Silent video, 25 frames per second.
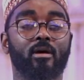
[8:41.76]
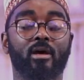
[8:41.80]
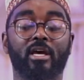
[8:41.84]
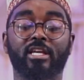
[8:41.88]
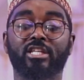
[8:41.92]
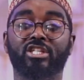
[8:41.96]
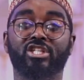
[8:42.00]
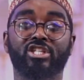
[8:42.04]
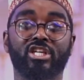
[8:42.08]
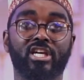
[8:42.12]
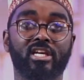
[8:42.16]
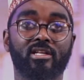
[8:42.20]

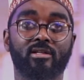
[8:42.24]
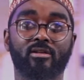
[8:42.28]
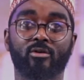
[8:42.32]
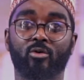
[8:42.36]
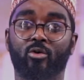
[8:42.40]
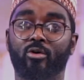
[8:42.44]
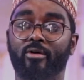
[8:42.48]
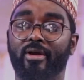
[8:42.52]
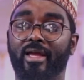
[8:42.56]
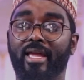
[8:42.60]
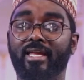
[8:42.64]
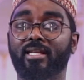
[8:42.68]
jinn
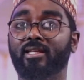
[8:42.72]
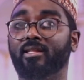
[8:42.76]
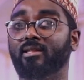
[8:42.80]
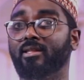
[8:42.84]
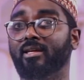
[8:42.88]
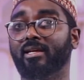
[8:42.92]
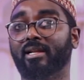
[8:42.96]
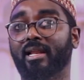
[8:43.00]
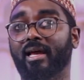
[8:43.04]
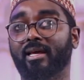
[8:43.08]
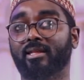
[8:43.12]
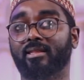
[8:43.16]
or
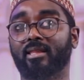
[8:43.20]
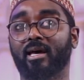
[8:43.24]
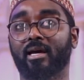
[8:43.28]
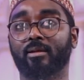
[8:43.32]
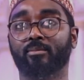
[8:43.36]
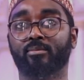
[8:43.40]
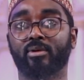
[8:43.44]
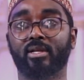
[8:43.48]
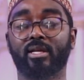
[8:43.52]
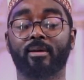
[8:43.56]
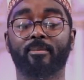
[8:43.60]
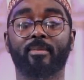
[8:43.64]
anything like
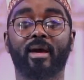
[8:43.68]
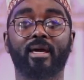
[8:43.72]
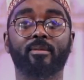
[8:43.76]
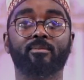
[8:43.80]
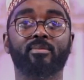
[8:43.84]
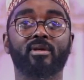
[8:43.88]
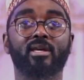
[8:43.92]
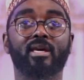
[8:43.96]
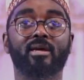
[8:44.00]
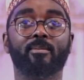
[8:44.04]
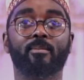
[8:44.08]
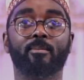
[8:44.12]
that, but it might
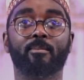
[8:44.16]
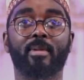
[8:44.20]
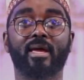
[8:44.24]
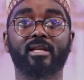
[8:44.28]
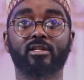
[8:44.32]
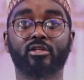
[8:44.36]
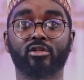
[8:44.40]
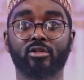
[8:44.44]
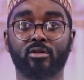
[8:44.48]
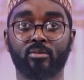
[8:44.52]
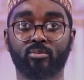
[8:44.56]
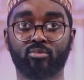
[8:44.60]
be a
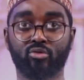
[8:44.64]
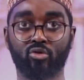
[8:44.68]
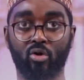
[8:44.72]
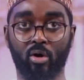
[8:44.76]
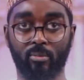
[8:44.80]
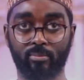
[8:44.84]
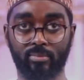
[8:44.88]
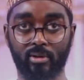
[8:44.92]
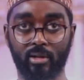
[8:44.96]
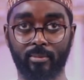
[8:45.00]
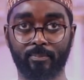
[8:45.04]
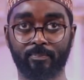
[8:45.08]
mental
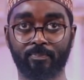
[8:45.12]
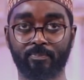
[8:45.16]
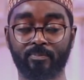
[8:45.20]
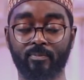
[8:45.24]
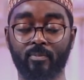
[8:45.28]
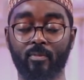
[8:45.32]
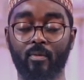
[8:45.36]
problem.